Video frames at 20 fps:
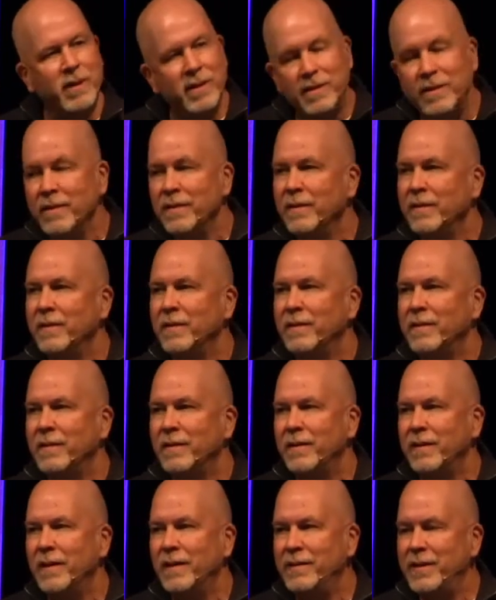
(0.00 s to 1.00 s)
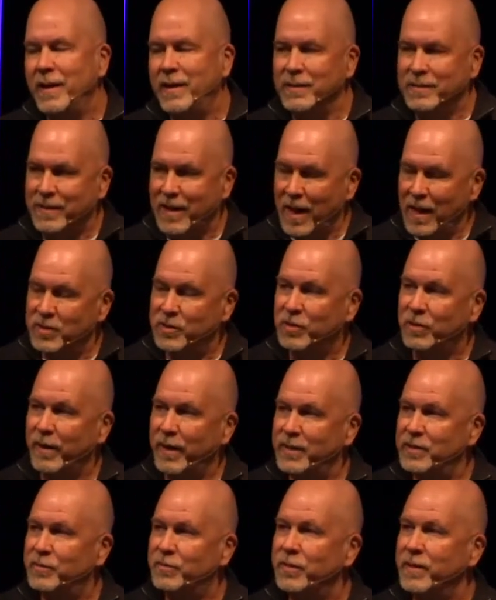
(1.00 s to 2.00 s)
And, and yet, is God's
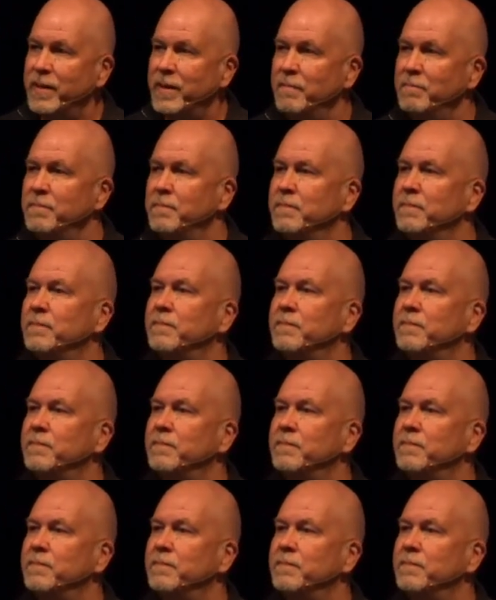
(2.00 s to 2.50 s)
grace for them?